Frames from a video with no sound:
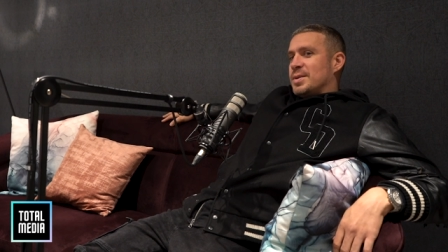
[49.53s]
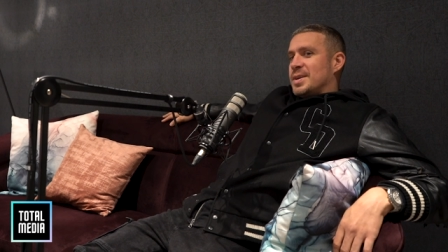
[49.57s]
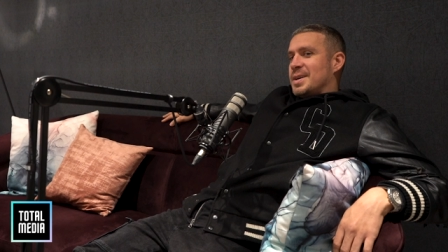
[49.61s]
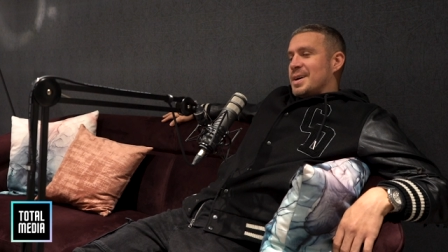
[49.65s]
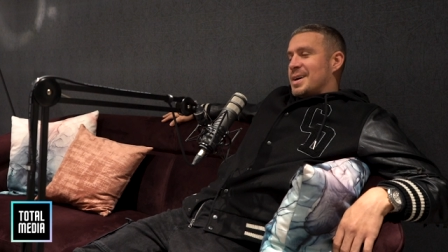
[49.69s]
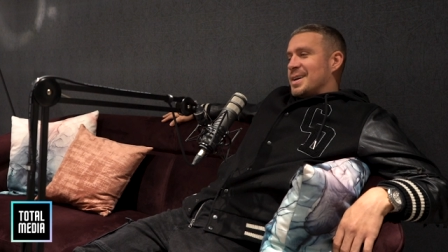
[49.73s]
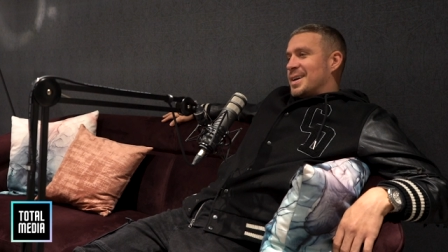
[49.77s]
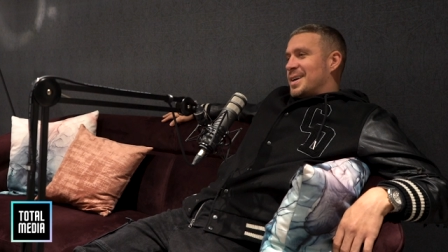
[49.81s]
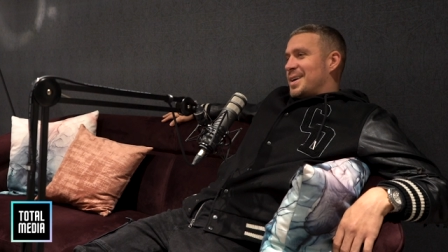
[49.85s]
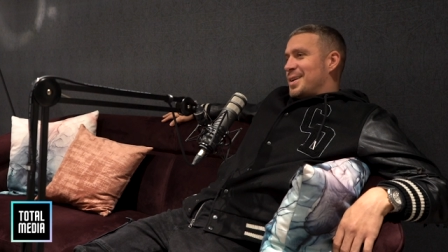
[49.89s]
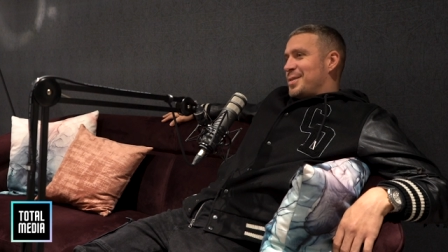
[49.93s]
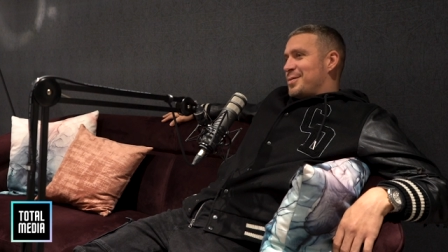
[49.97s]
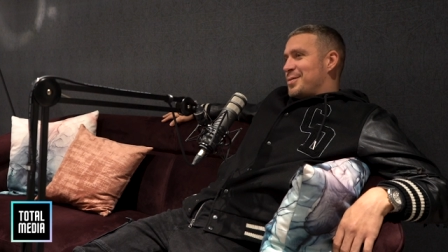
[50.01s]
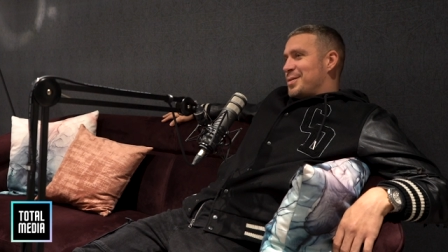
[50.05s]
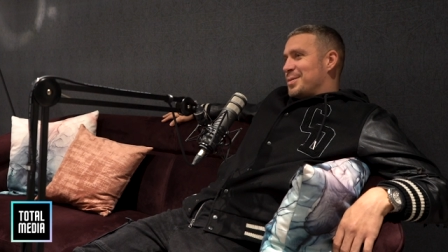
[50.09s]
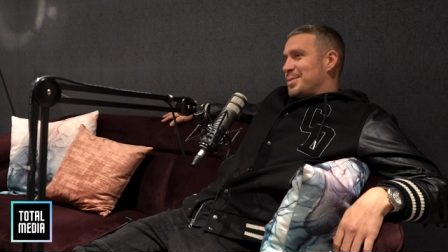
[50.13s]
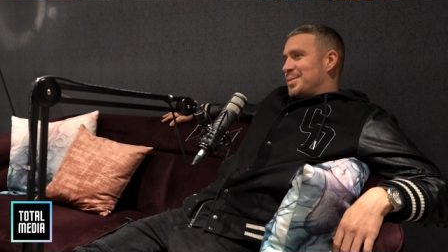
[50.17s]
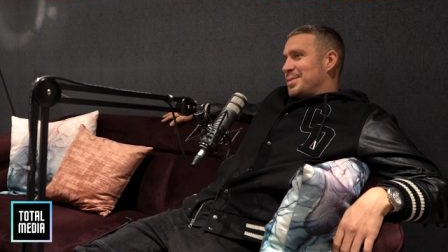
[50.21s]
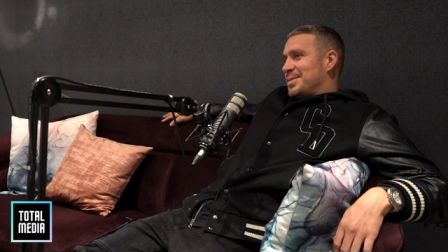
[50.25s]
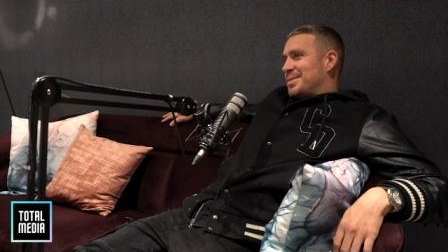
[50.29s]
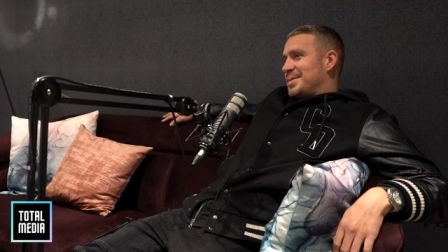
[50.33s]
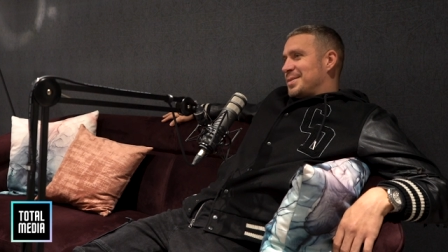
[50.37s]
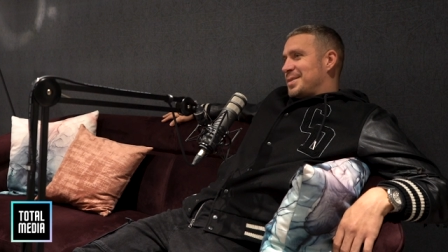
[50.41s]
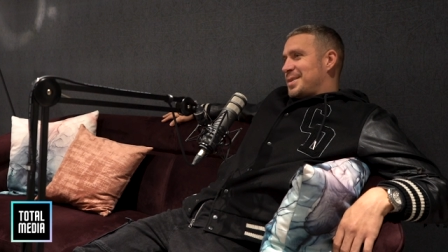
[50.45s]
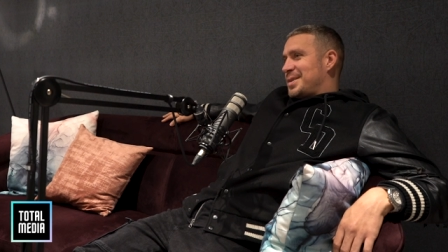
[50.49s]
young kid
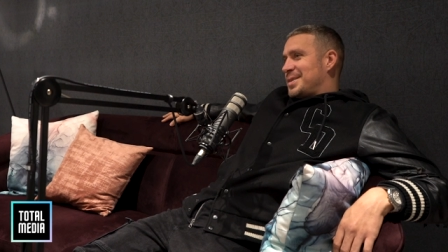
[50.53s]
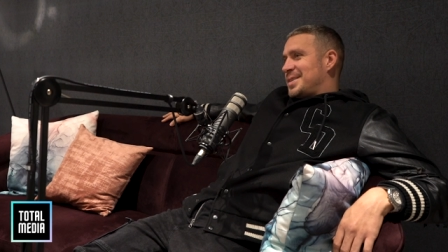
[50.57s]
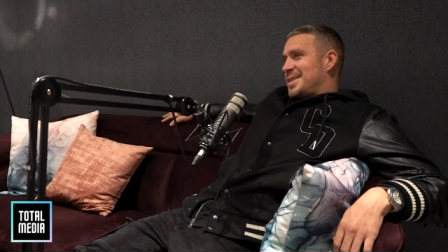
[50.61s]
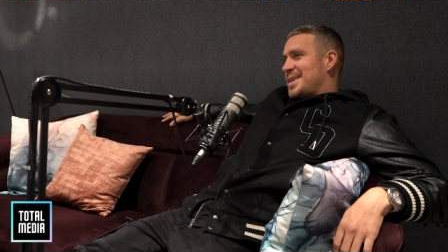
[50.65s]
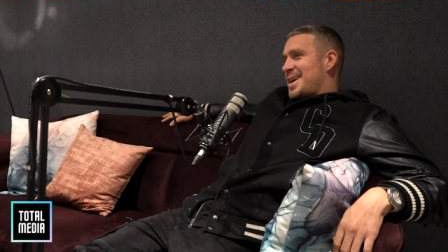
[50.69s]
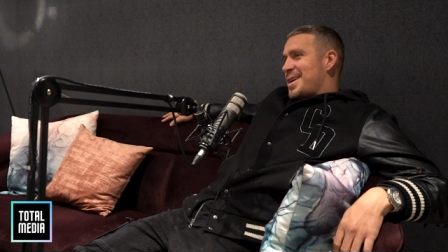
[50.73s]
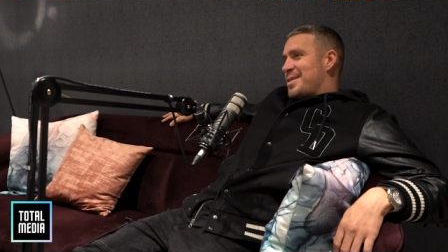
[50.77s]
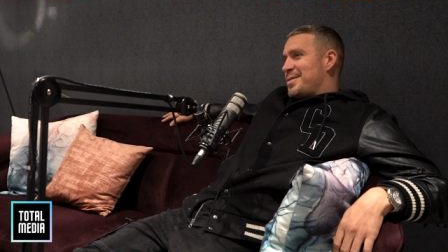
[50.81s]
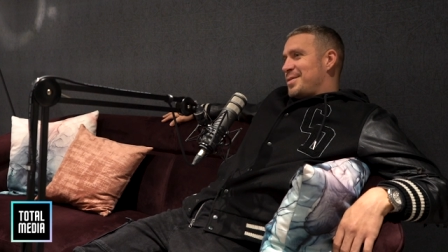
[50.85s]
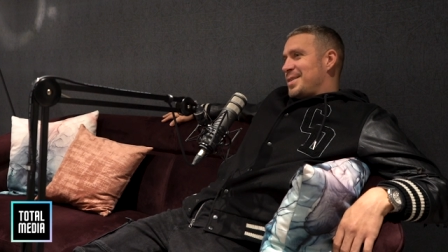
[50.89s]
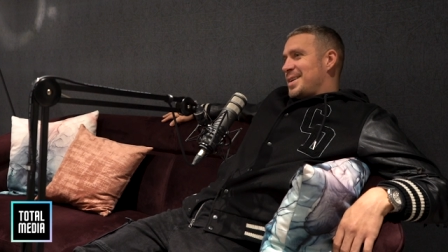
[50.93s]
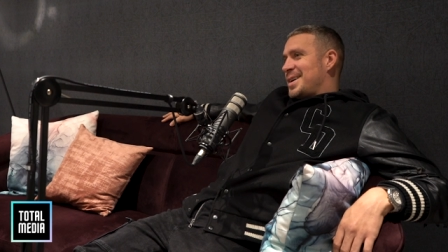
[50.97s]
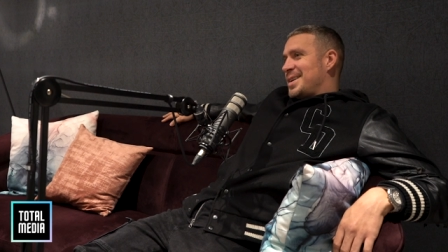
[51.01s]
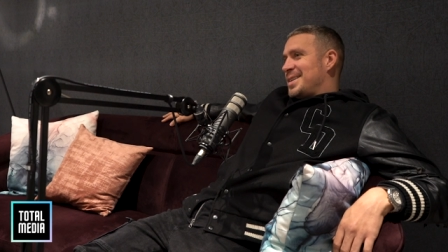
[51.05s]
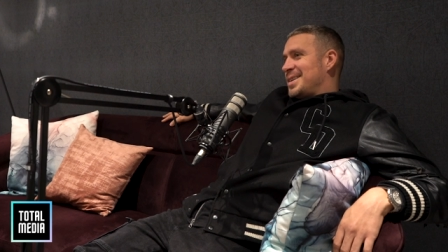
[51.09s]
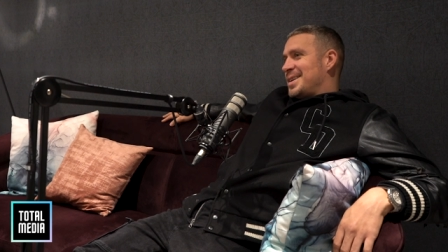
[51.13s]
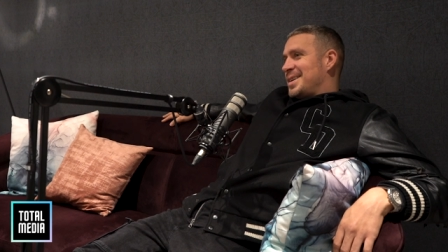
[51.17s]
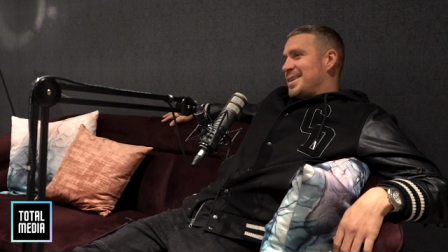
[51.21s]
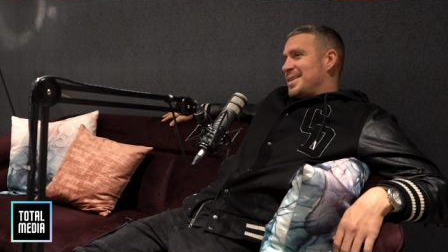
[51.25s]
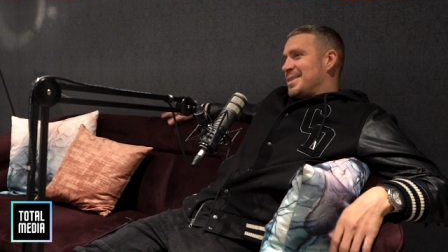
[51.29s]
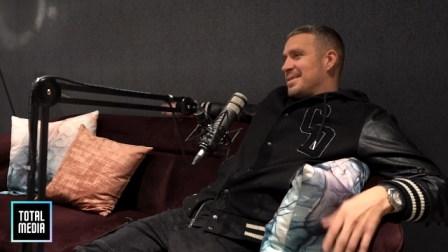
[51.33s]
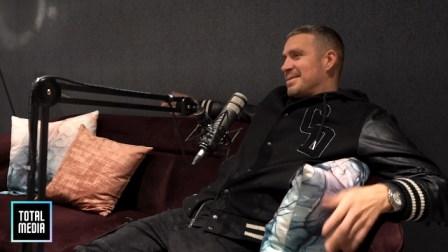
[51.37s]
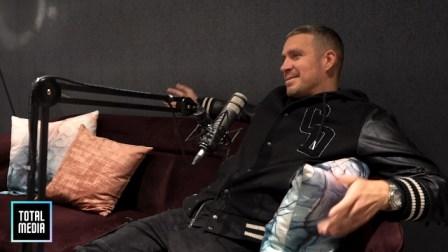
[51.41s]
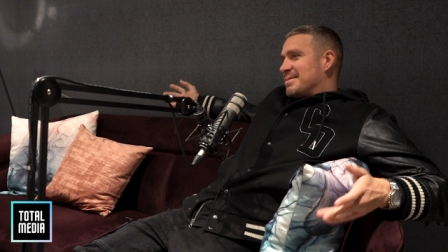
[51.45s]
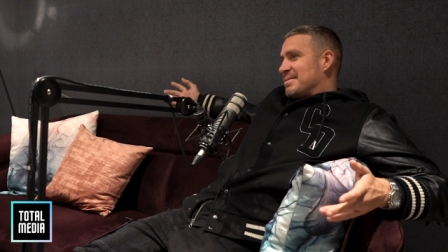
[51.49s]
from South
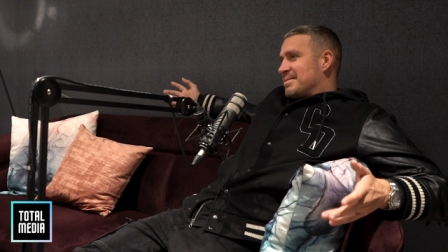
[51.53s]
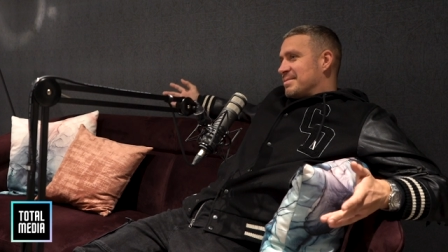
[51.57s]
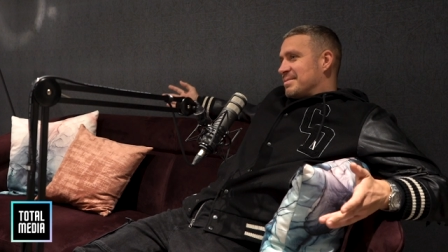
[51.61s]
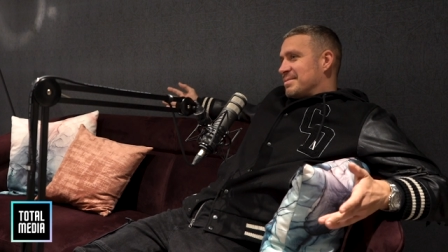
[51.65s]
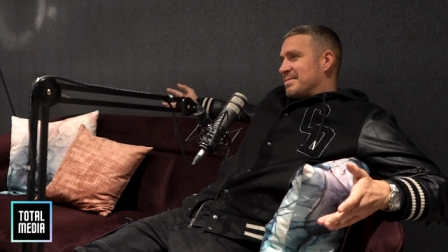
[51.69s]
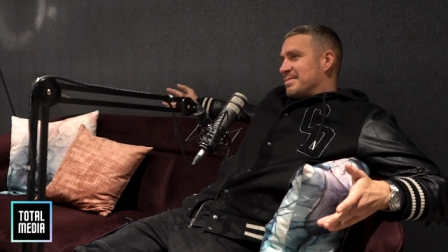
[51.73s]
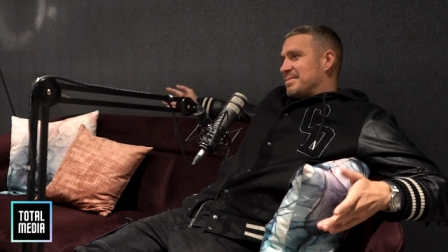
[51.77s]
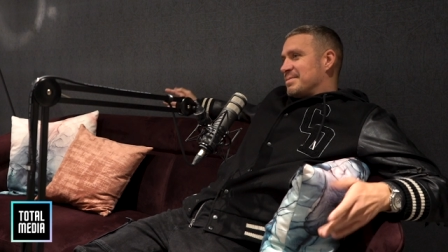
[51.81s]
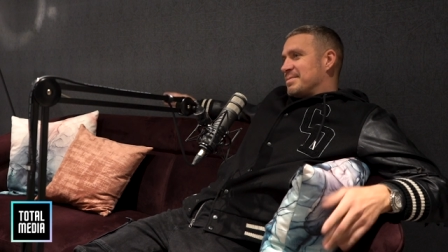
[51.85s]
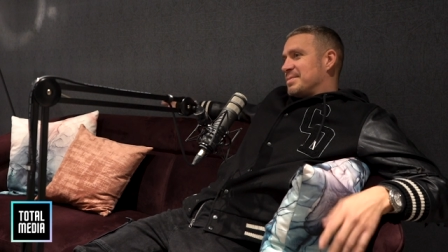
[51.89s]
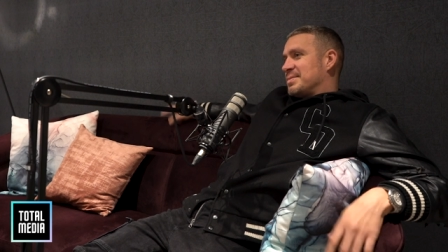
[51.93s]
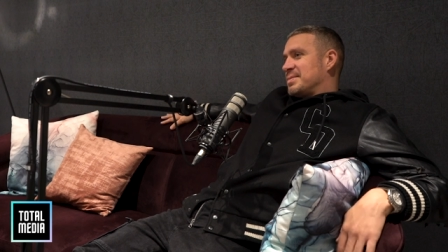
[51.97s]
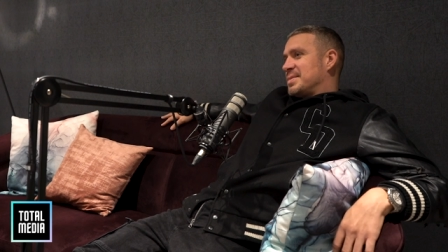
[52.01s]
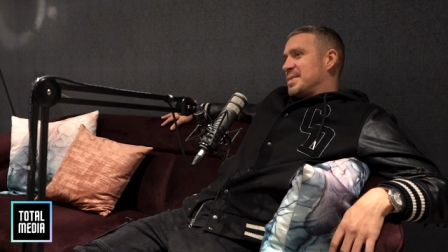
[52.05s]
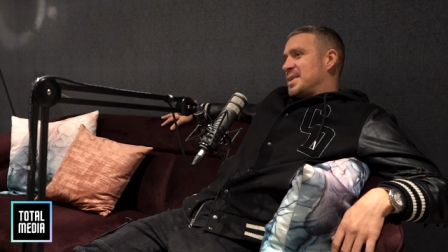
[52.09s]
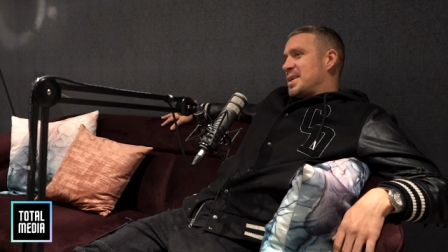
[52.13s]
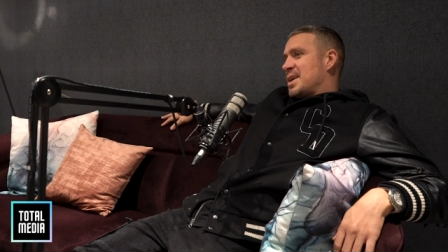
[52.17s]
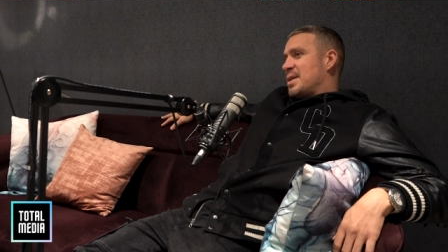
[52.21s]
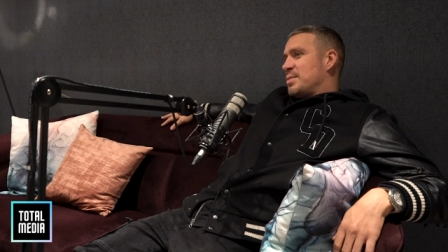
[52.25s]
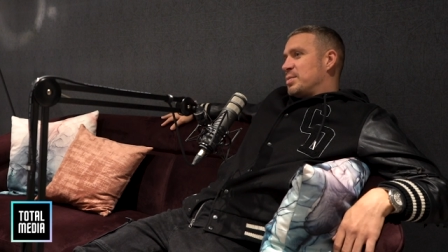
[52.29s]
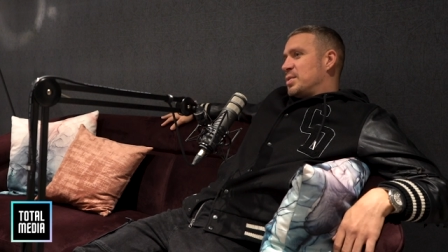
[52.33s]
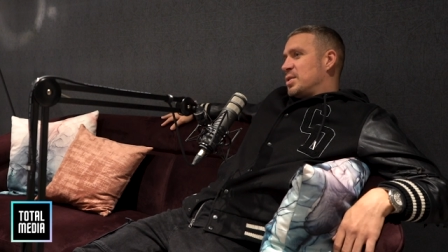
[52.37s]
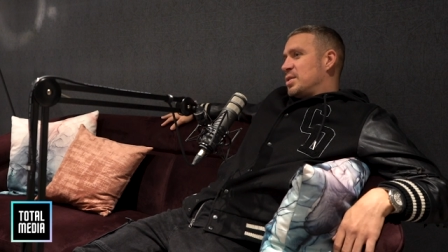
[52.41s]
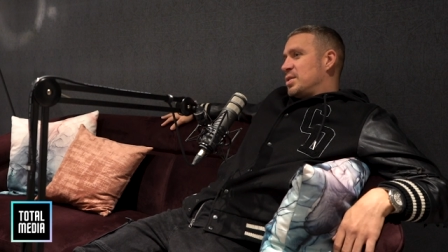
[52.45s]
London, come